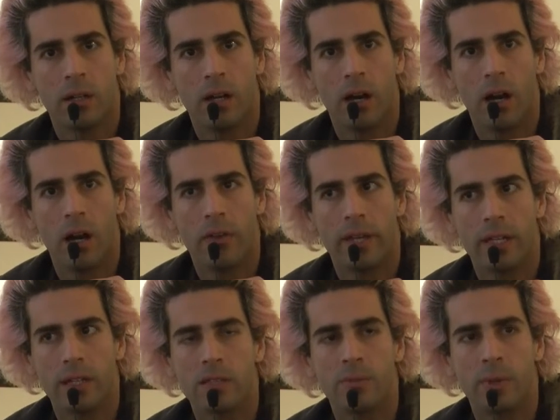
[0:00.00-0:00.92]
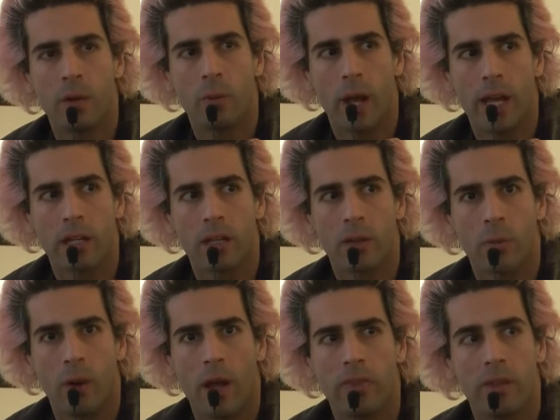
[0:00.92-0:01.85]
Uh, they need to be awake
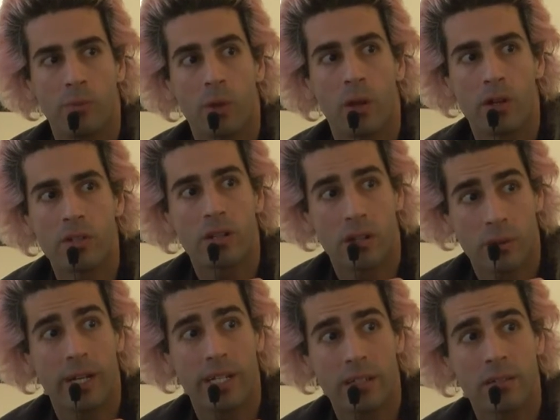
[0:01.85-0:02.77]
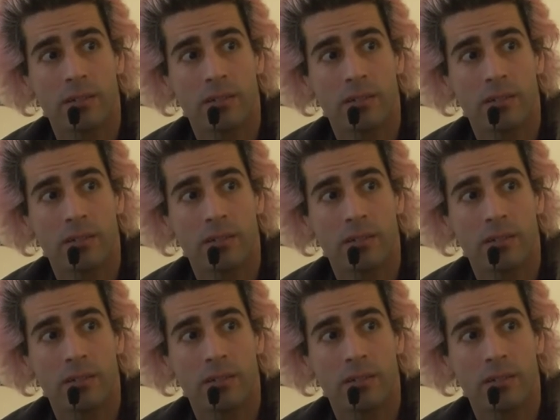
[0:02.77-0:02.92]
when the employers are awake.